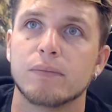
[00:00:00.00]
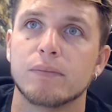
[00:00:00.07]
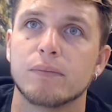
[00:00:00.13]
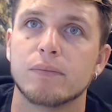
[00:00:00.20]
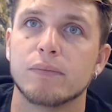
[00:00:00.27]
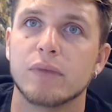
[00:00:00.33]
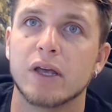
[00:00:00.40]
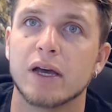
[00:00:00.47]

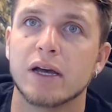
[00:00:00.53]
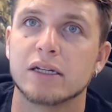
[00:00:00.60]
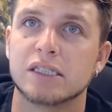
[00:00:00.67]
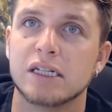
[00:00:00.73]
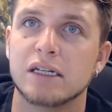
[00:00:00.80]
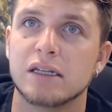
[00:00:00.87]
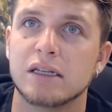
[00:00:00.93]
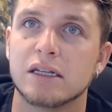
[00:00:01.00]
Yeah,
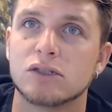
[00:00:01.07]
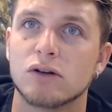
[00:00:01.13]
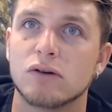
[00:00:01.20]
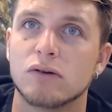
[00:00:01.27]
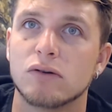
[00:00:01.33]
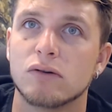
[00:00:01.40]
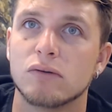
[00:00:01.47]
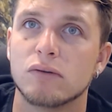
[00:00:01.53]
see, this
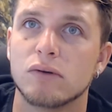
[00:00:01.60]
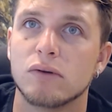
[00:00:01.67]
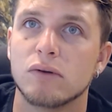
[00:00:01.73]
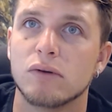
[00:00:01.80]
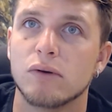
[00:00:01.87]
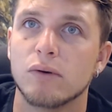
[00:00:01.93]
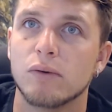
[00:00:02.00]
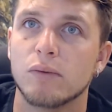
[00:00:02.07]
whole
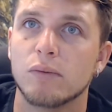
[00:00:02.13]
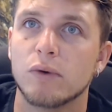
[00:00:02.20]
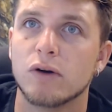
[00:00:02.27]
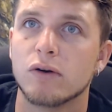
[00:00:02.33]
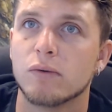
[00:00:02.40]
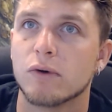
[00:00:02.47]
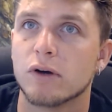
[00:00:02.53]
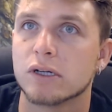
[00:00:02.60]
willing to
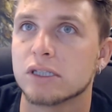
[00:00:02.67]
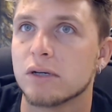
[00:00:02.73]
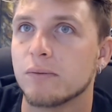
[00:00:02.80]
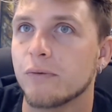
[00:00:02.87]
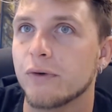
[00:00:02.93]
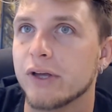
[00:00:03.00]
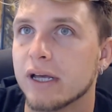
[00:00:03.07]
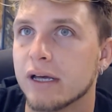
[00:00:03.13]
work some
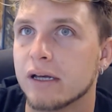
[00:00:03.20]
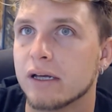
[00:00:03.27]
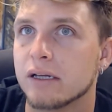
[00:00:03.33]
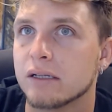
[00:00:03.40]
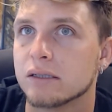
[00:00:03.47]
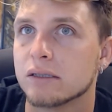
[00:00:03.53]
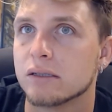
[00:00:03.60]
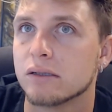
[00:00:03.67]

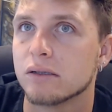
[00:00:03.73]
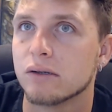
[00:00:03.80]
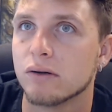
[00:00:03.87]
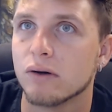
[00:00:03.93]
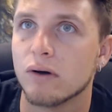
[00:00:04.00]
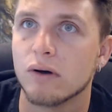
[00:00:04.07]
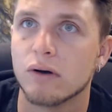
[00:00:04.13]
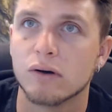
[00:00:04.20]
weekends,
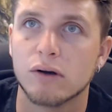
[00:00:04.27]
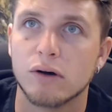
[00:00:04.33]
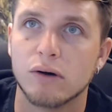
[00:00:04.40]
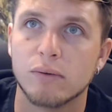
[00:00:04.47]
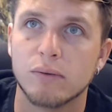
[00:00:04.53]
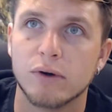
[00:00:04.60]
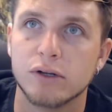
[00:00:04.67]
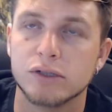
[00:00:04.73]
on call
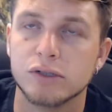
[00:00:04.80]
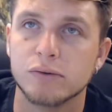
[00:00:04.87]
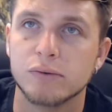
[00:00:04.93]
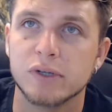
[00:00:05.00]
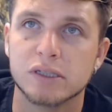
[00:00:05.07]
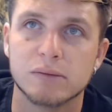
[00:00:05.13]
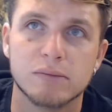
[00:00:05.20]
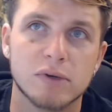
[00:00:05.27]
1 to 2
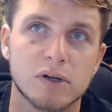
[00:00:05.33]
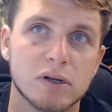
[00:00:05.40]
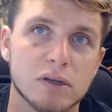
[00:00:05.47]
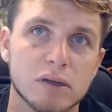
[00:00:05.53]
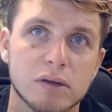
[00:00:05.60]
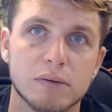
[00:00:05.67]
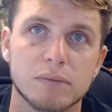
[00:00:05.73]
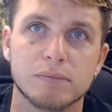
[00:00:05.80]
weeks a month,
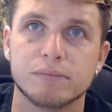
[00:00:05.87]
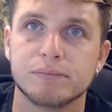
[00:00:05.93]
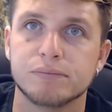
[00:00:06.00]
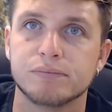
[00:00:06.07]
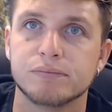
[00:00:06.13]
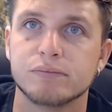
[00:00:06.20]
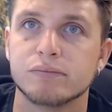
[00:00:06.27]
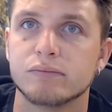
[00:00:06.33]

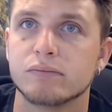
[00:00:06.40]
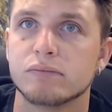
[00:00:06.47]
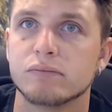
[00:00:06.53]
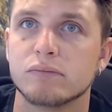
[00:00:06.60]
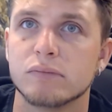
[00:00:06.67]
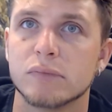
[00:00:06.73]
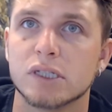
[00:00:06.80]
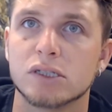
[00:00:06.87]

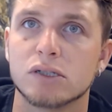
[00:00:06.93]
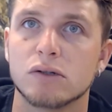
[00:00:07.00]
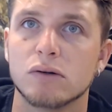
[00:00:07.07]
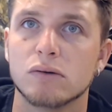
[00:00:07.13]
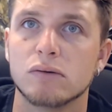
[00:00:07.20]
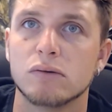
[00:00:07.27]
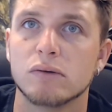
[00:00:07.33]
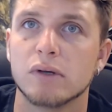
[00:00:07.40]
that's
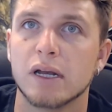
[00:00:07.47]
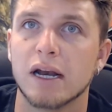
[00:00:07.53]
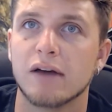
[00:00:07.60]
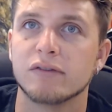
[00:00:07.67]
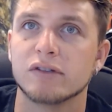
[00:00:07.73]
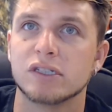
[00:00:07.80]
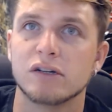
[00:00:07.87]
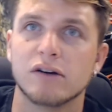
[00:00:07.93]
cool. And
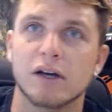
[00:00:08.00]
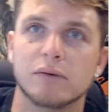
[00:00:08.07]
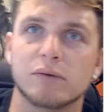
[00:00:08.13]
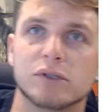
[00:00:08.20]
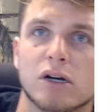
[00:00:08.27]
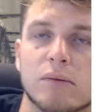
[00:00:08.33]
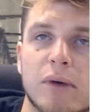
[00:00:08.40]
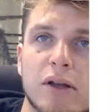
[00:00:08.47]
obviously, like we
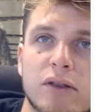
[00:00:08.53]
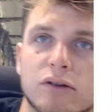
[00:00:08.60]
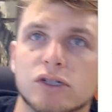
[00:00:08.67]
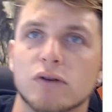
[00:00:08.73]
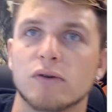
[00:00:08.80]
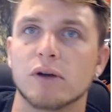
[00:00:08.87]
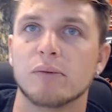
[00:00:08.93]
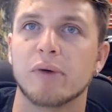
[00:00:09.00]
talked about, they're
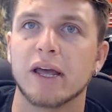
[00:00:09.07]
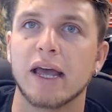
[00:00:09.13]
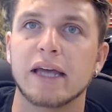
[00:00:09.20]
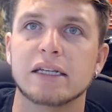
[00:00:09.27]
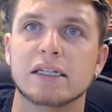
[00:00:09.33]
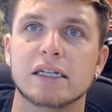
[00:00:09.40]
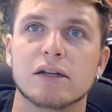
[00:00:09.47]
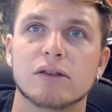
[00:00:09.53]
showing to pay
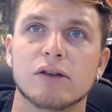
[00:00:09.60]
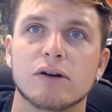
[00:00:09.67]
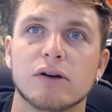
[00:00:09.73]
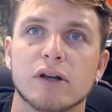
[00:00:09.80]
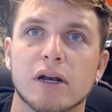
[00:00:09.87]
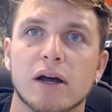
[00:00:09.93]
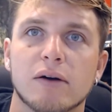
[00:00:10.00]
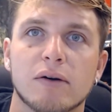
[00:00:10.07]
18 to 30
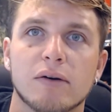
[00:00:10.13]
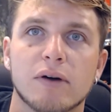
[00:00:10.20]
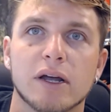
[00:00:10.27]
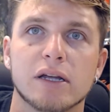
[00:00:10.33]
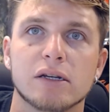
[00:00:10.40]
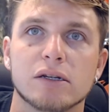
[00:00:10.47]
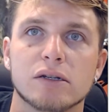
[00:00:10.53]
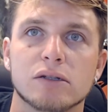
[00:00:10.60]
an hour, right?
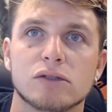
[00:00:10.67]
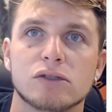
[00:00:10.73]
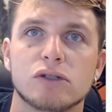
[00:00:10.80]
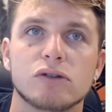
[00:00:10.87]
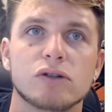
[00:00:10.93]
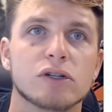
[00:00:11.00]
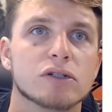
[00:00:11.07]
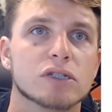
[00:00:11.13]
2
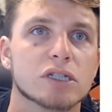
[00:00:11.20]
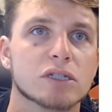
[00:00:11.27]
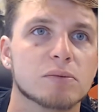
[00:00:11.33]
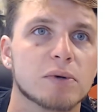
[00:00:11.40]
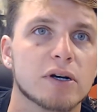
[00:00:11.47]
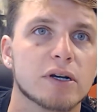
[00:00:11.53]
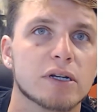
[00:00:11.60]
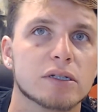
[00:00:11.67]
years
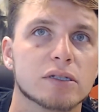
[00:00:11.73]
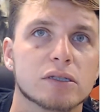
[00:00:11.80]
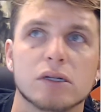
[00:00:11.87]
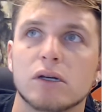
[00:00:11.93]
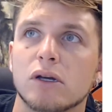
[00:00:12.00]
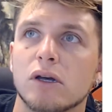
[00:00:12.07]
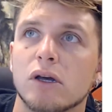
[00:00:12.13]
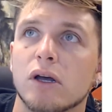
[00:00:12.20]
experience.
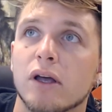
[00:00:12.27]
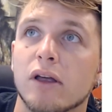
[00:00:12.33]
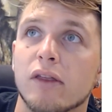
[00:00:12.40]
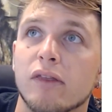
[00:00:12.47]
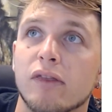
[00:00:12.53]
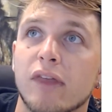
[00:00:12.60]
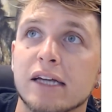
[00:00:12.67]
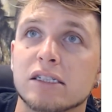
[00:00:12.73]

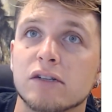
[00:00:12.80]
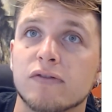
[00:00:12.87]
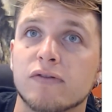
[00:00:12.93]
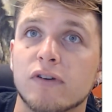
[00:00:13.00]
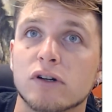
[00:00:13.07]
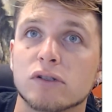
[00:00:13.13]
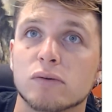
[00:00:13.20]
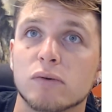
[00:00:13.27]
That's the
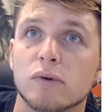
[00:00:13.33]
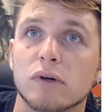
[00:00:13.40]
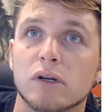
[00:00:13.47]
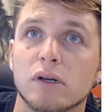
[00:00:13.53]
first one.